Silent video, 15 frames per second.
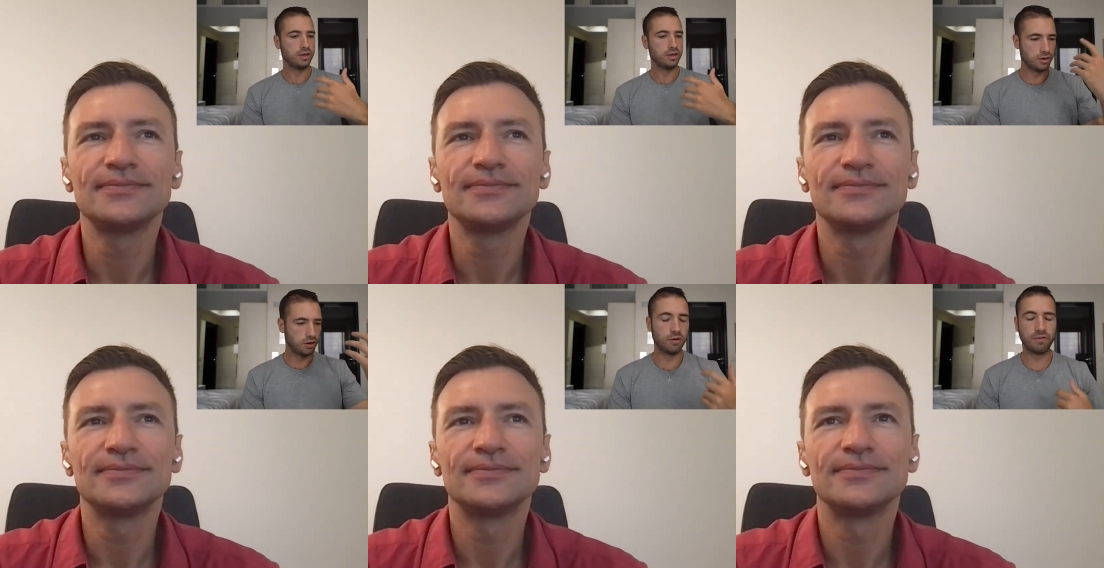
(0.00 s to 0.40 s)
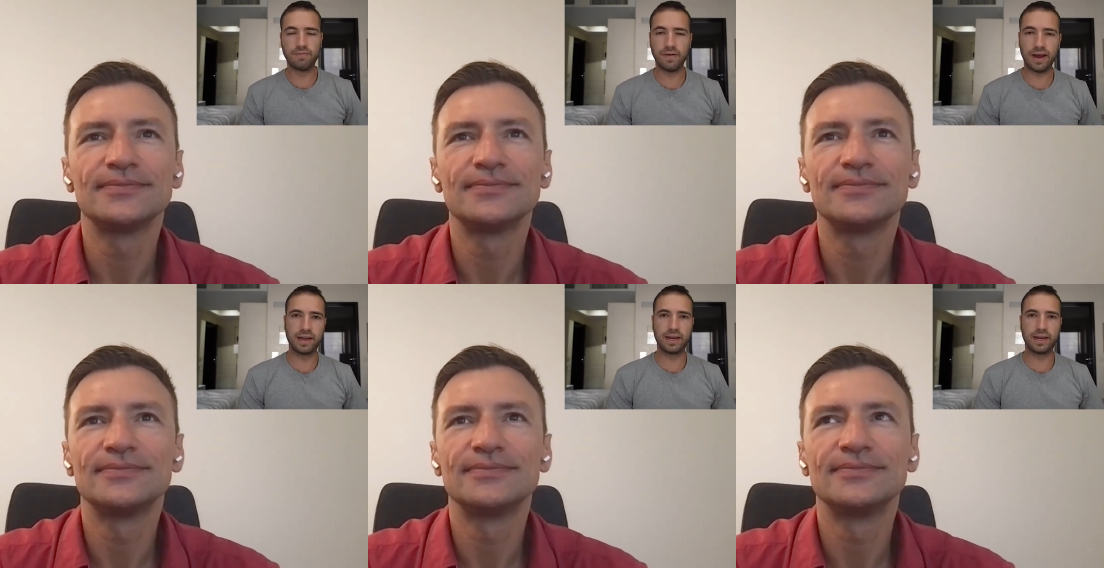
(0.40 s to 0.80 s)
Speaker 1: you know,
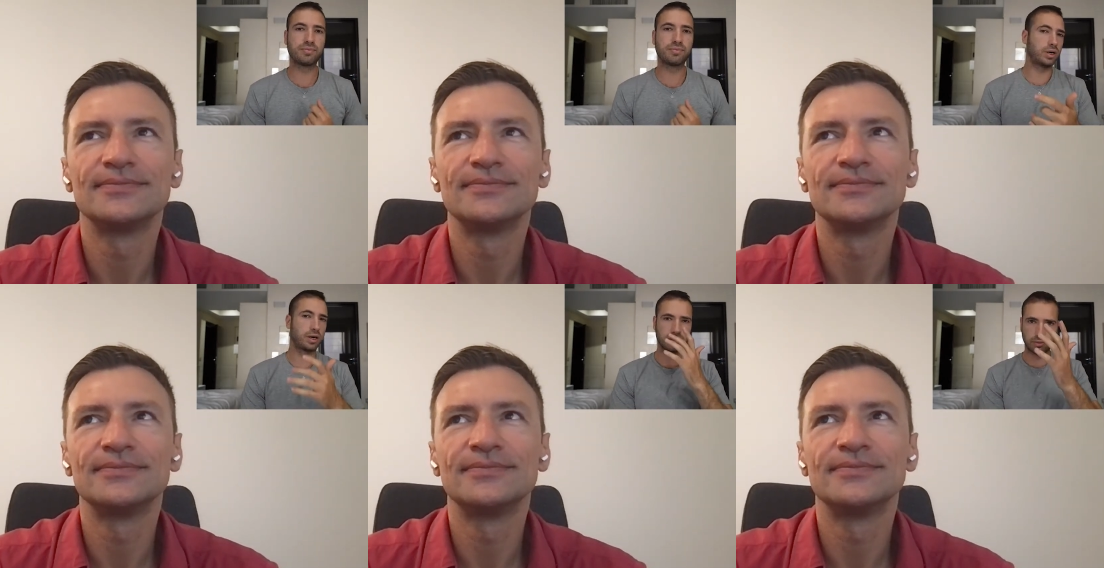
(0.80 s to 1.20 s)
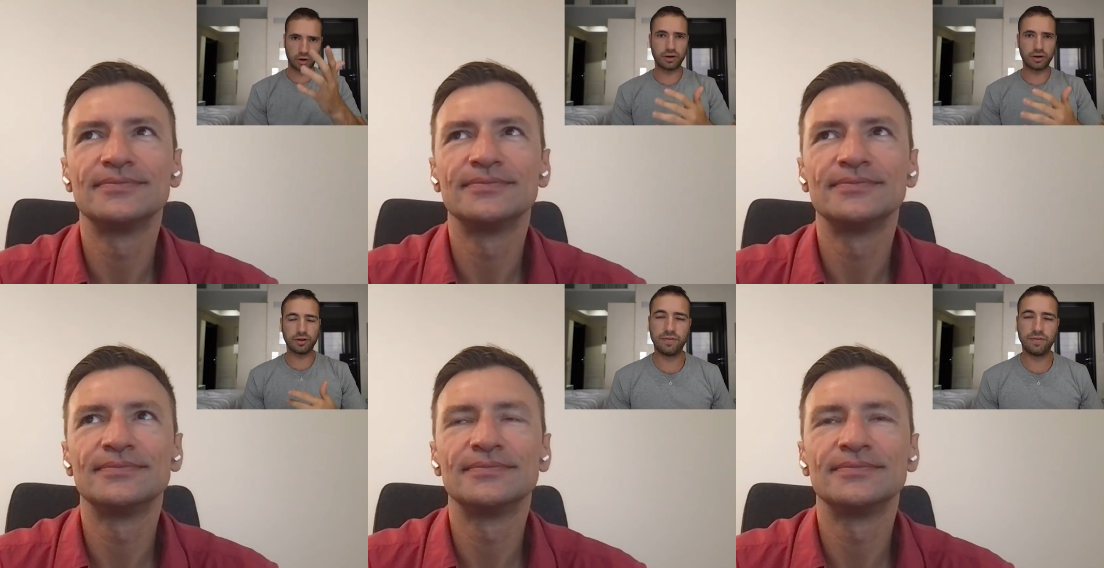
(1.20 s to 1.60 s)
finding product
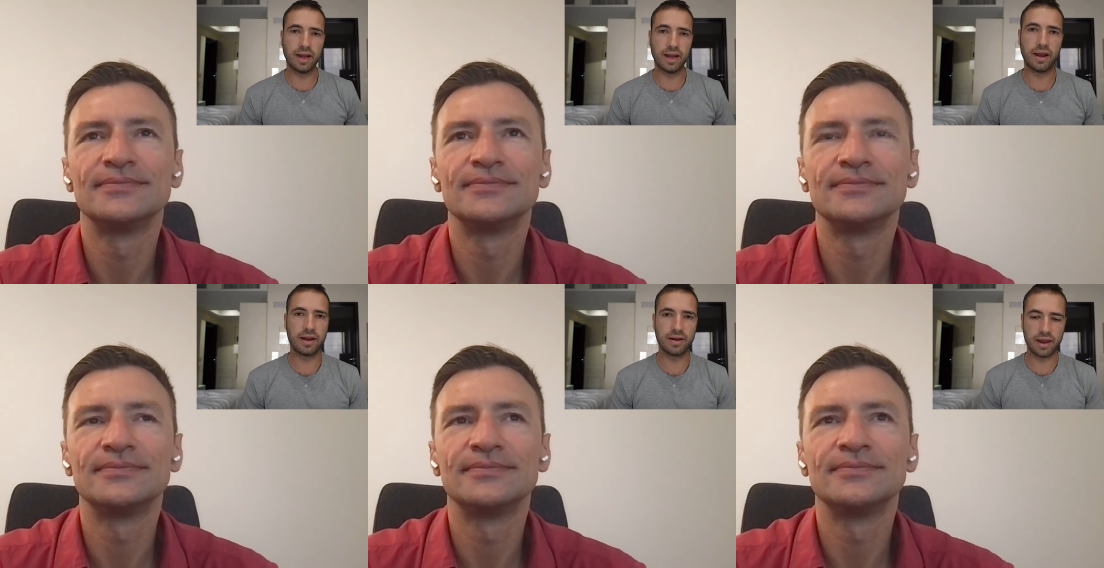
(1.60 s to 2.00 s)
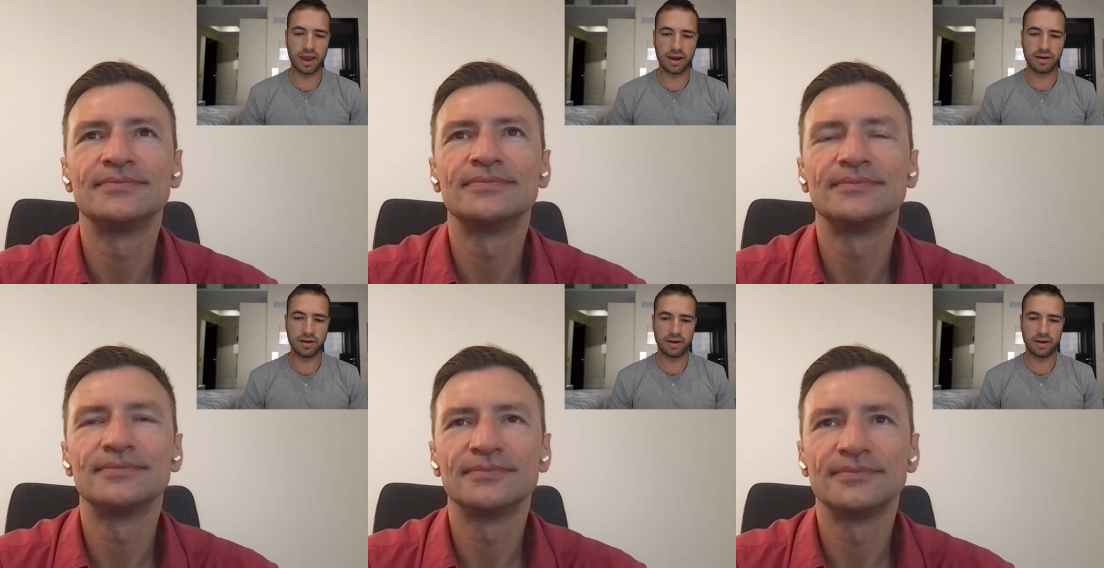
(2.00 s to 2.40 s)
market fit and, and,
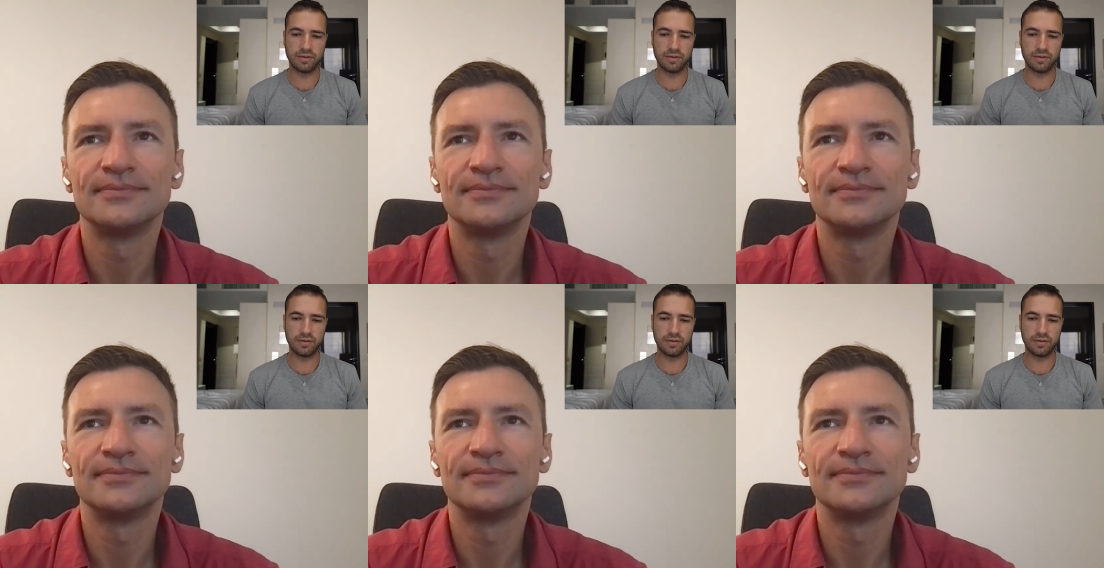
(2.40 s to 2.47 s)
and,